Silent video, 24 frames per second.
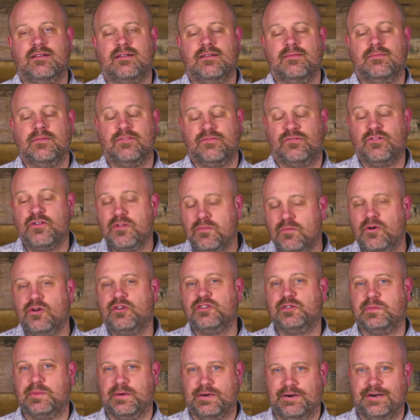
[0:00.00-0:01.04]
But for the
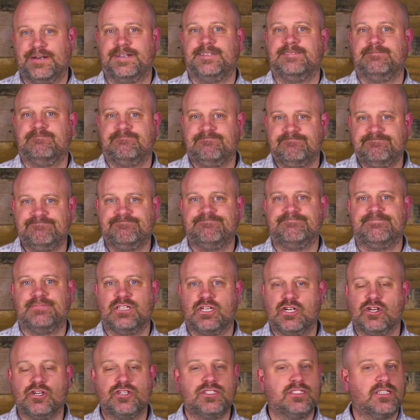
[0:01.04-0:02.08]
most part,
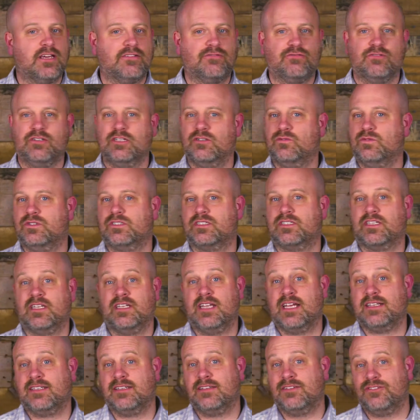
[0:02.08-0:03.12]
her suffering was
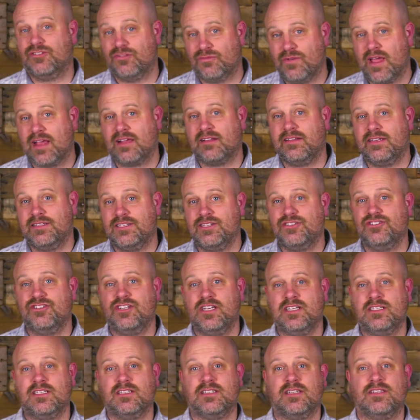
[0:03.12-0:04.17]
connected directly to
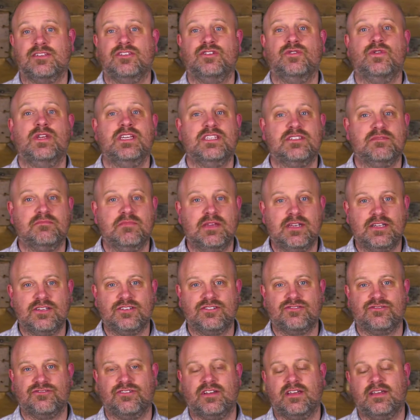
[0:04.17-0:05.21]
Jesus and to his
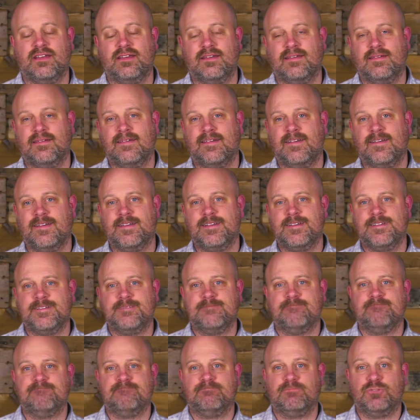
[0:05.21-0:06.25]
ministry,
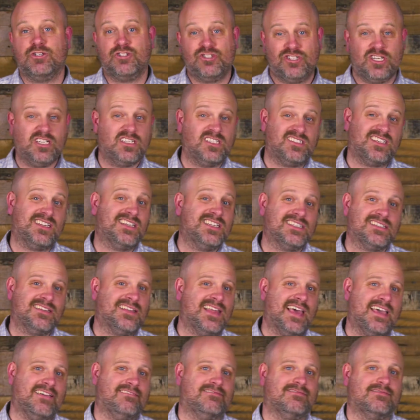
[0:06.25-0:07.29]
to Jesus and his
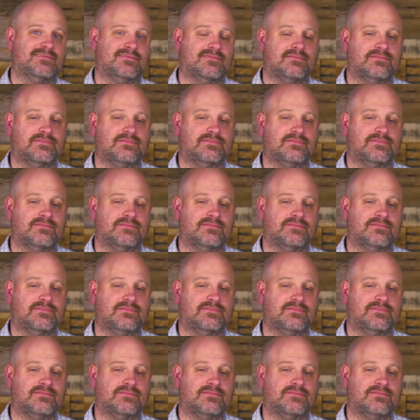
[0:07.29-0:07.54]
life.